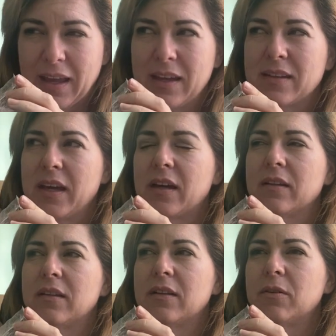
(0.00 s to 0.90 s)
and like a
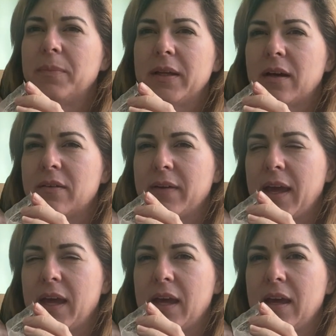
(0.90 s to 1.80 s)
little bit of
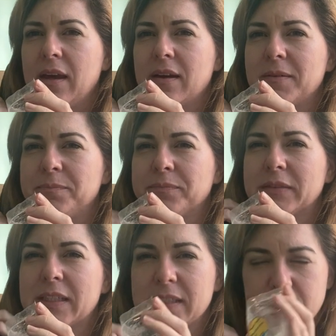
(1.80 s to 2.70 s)
a
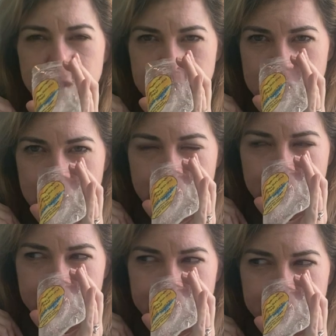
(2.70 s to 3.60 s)
citrus
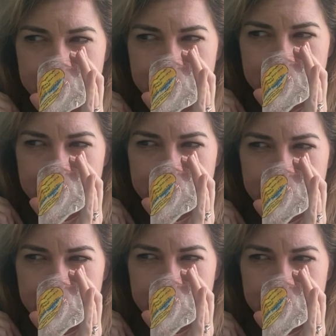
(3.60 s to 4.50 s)
note
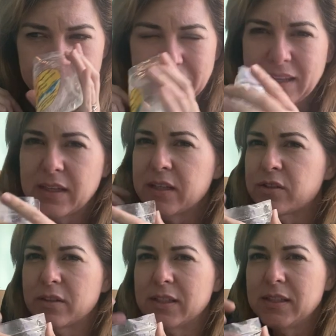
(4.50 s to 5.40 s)
and like
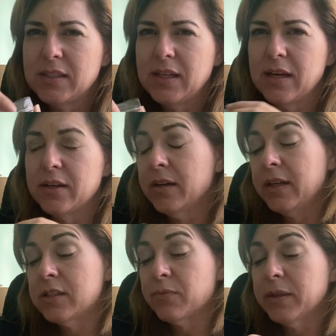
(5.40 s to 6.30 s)
salty sea air.
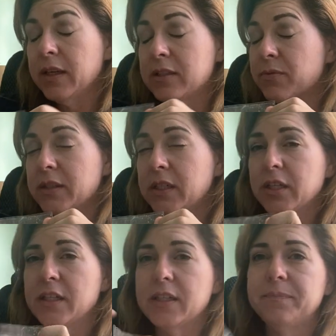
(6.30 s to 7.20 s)
It's, re it's really
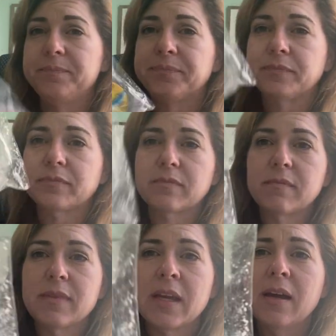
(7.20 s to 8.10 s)
good.
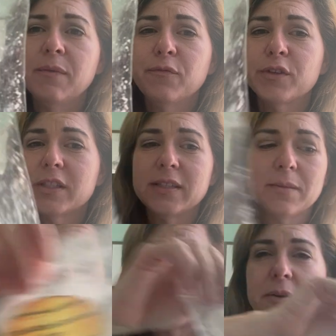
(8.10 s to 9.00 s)
Um, for scent
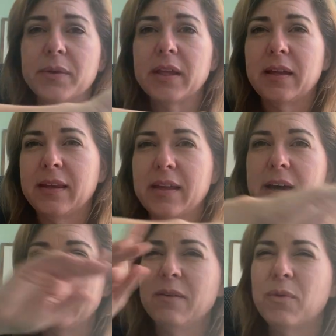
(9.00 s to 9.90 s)
appeal, I really like
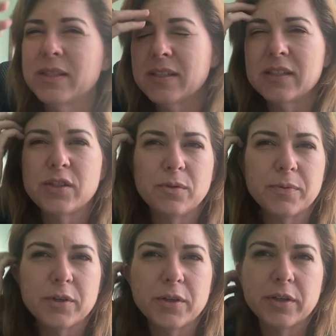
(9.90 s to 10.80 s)
that. It wasn't a
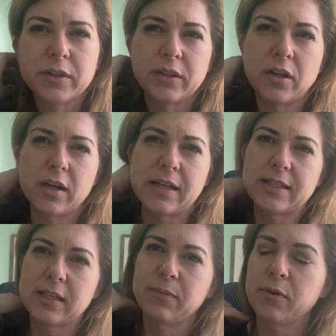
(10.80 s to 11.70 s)
super
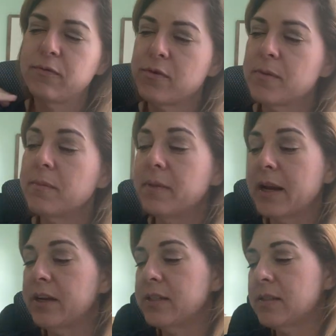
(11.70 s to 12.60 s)
long-lasting performer, but
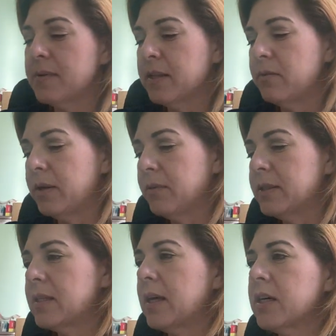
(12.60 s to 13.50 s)
I could smell it when it
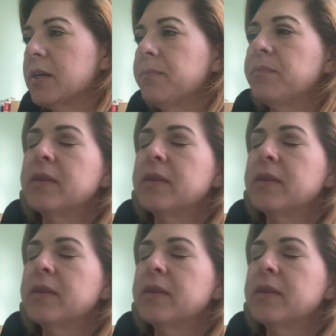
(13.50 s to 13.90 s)
was there.